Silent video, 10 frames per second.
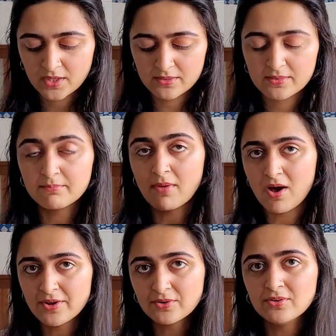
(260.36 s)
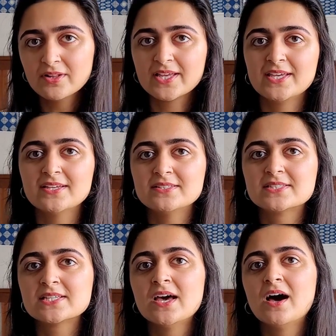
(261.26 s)
the model
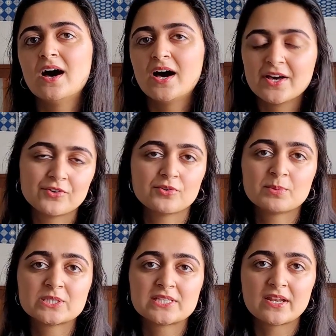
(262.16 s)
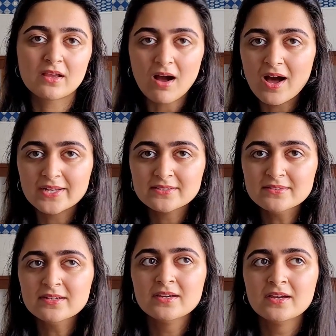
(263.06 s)
is 100% cotton,
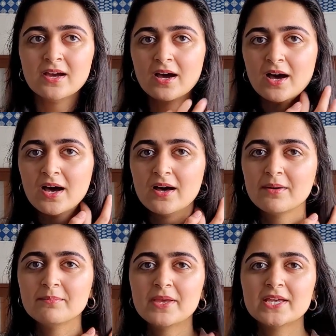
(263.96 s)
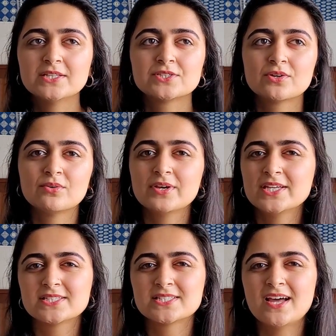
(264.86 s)
and so
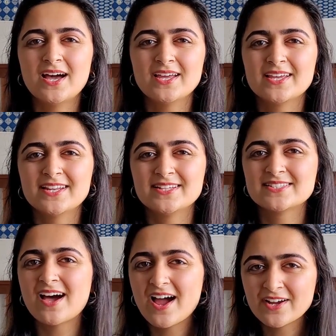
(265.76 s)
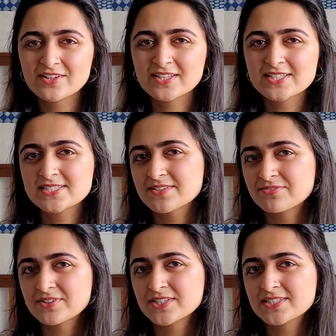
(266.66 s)
it's not an entirely
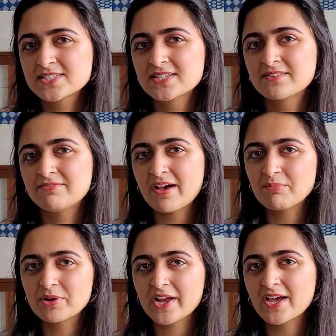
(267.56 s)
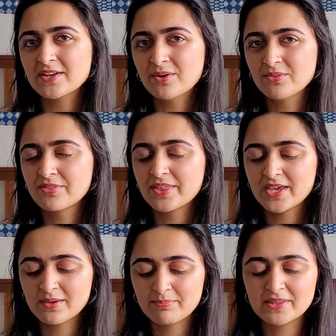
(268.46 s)
different fabric, I don't
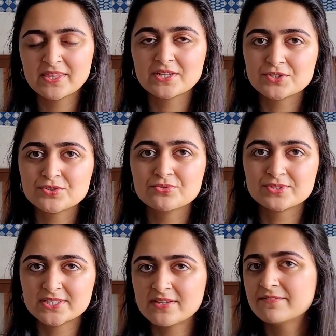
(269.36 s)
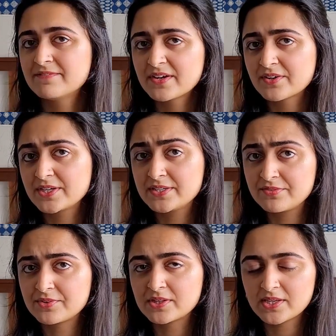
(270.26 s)
think, but they do sit very
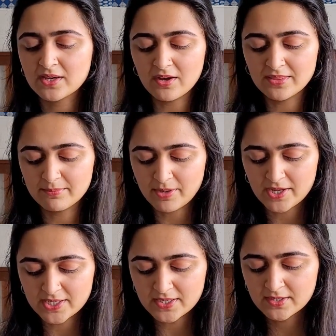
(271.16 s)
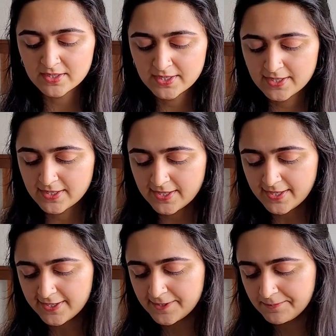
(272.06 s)
differently on the body.
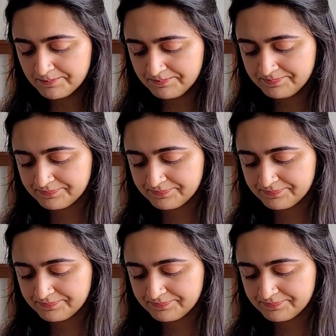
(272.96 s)
But